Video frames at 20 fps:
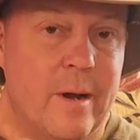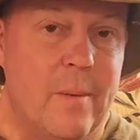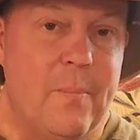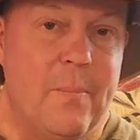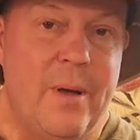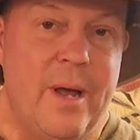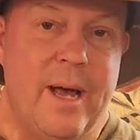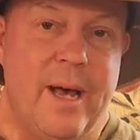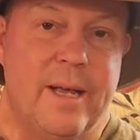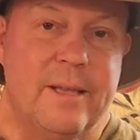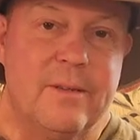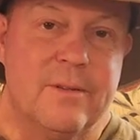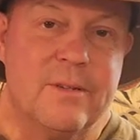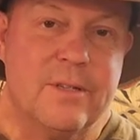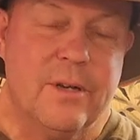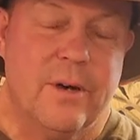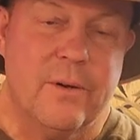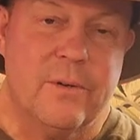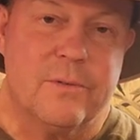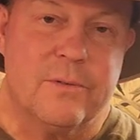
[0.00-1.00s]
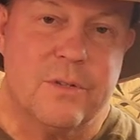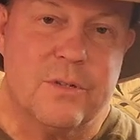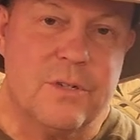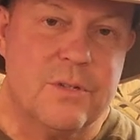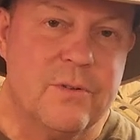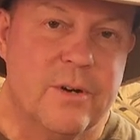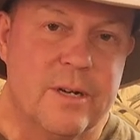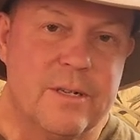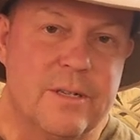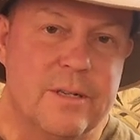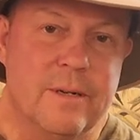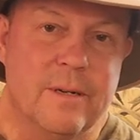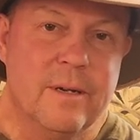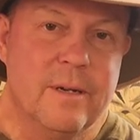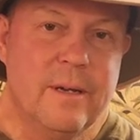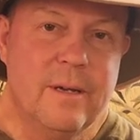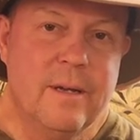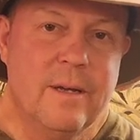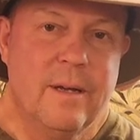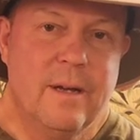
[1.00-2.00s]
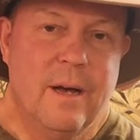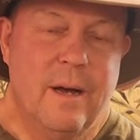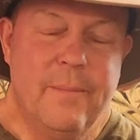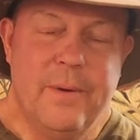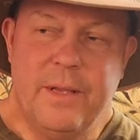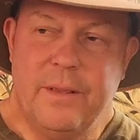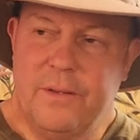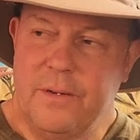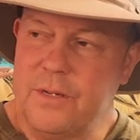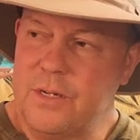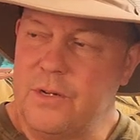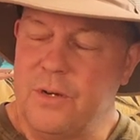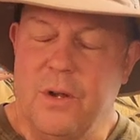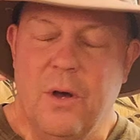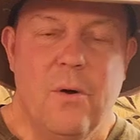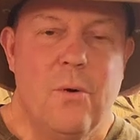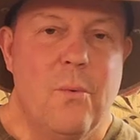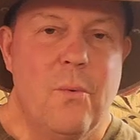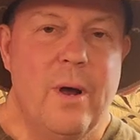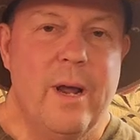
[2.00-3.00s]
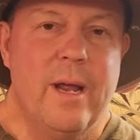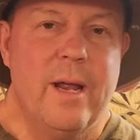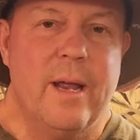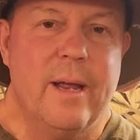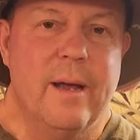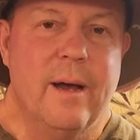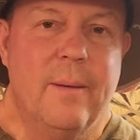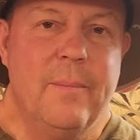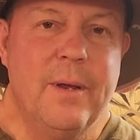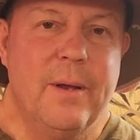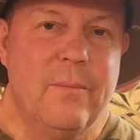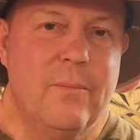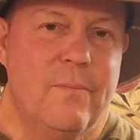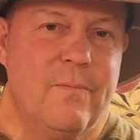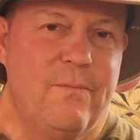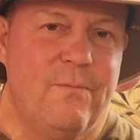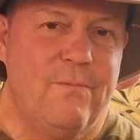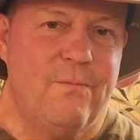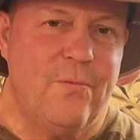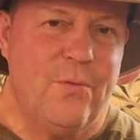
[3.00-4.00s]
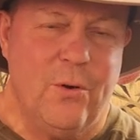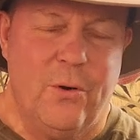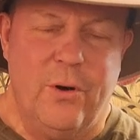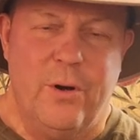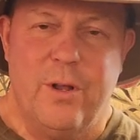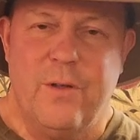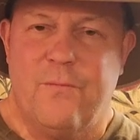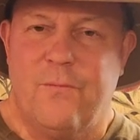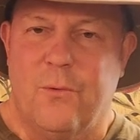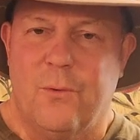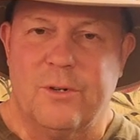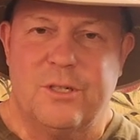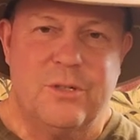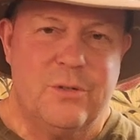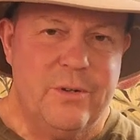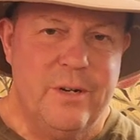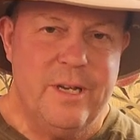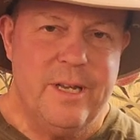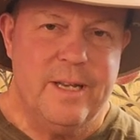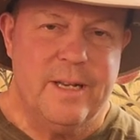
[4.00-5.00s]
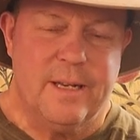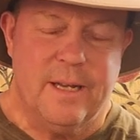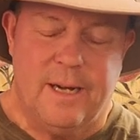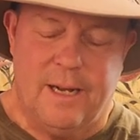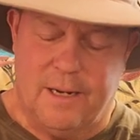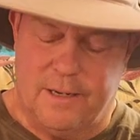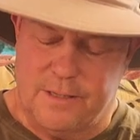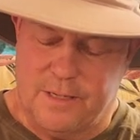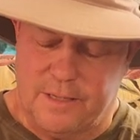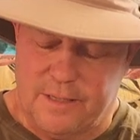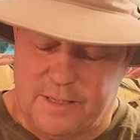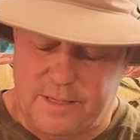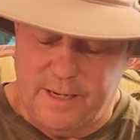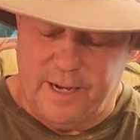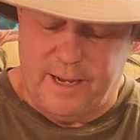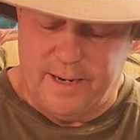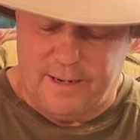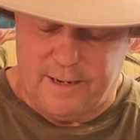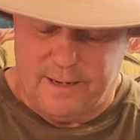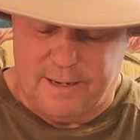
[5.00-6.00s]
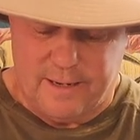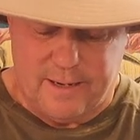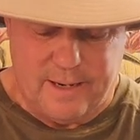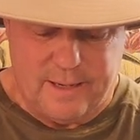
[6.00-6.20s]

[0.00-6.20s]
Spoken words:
a path to total destruction. I mean, there's no way. I mean, $34 trillion in debt. All